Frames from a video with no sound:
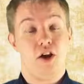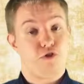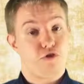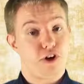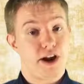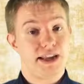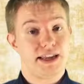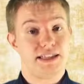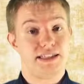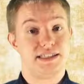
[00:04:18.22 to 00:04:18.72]

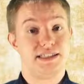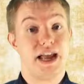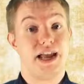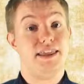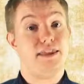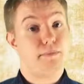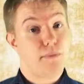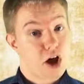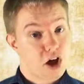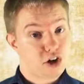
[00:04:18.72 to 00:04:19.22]
Frankenstein,
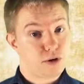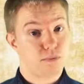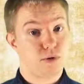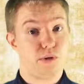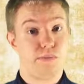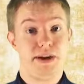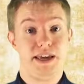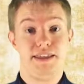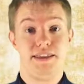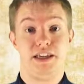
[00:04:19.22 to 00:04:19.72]
the modern
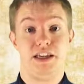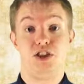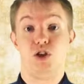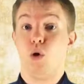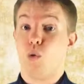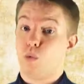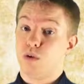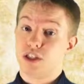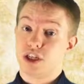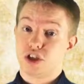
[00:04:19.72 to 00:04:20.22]
Prometheus,
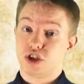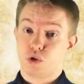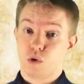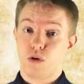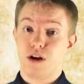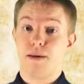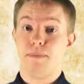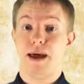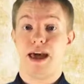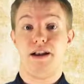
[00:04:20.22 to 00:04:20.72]
was a
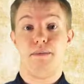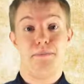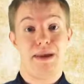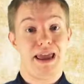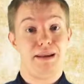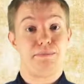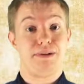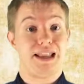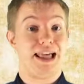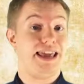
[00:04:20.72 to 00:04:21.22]
story about a
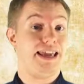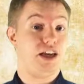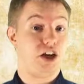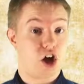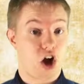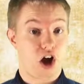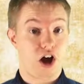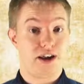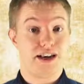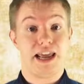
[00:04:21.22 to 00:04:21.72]
man playing
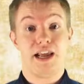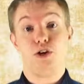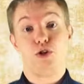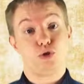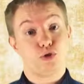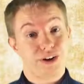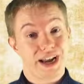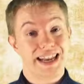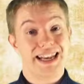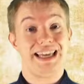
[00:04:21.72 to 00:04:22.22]
God and
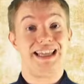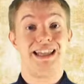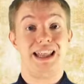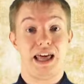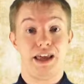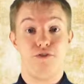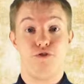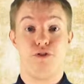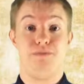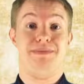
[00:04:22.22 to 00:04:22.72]
creating
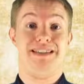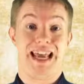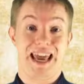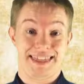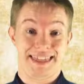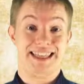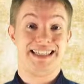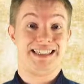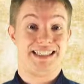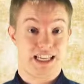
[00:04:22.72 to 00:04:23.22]
life from
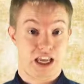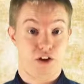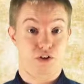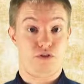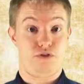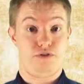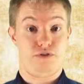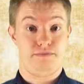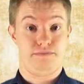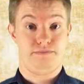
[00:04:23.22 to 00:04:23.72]
death
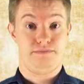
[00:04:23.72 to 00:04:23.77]
itself.